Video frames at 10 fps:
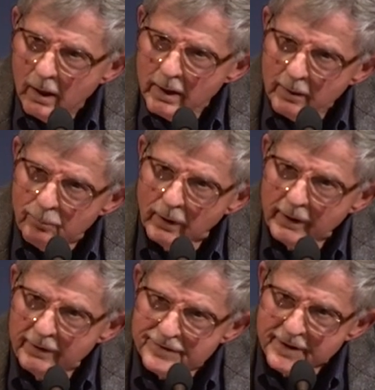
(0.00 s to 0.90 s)
they
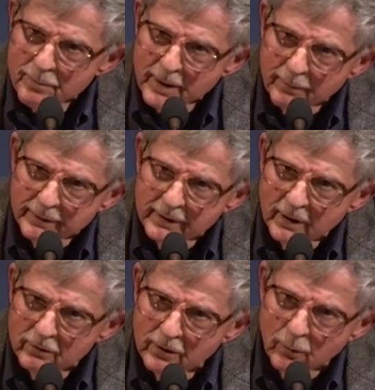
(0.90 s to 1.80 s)
believe something, but they
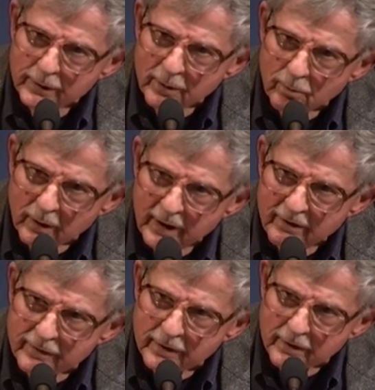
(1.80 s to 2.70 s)
don't know what they
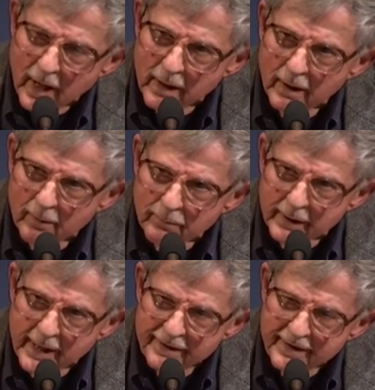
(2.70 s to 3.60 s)
believe. I'm
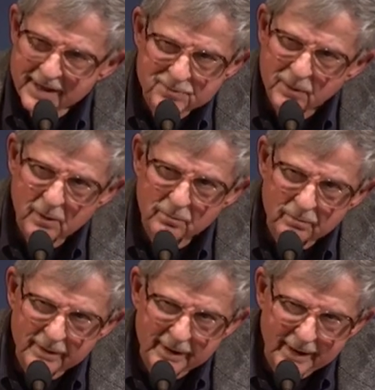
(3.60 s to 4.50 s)
an atheist, but
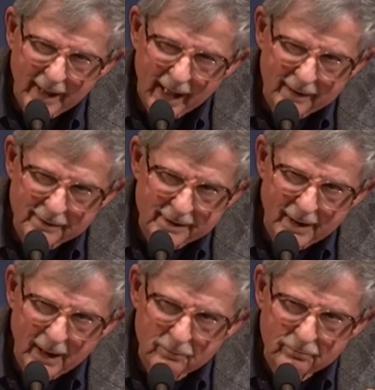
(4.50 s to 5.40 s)

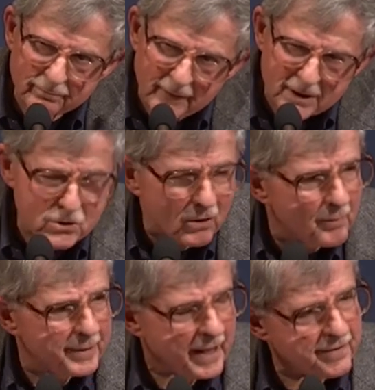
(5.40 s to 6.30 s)
I'm not sure
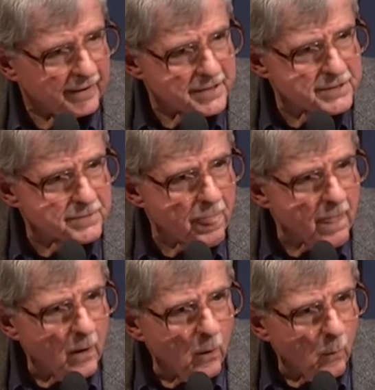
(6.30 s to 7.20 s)
I'm an atheist.
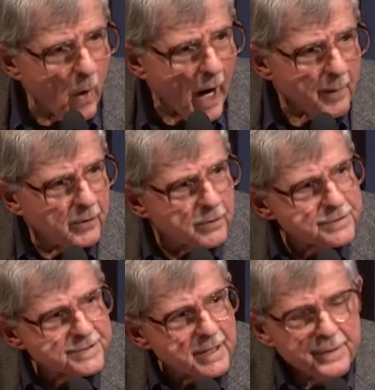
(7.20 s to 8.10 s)
Why? Because
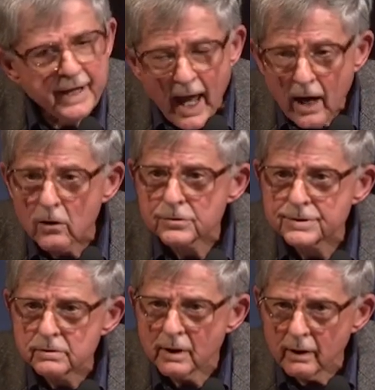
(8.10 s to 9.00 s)
something
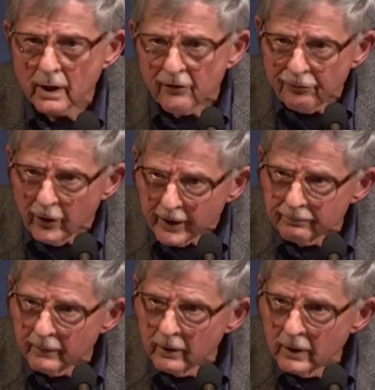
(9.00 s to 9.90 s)
else afoot,
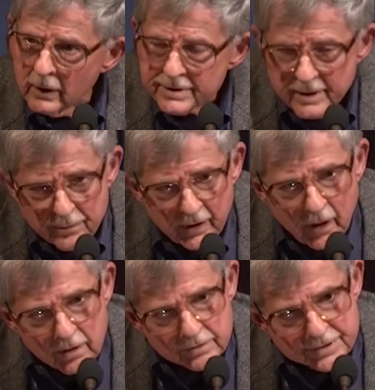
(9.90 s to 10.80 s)
something
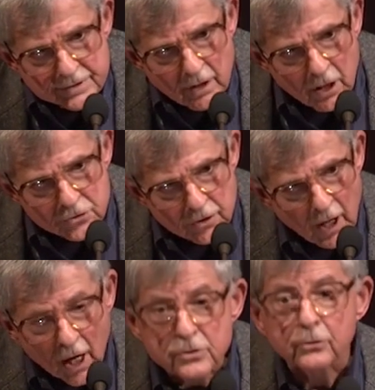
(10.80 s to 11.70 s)
else
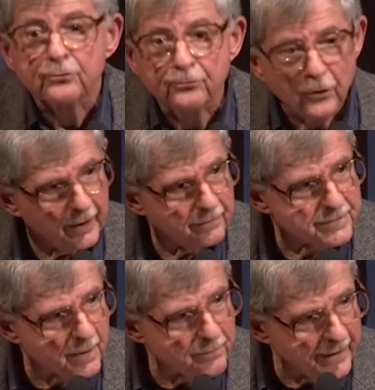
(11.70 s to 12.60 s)
underfoot,
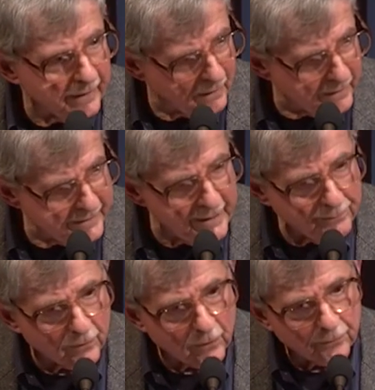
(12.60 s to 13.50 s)
something
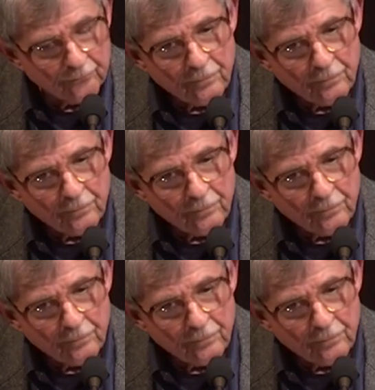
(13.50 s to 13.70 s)
deeper,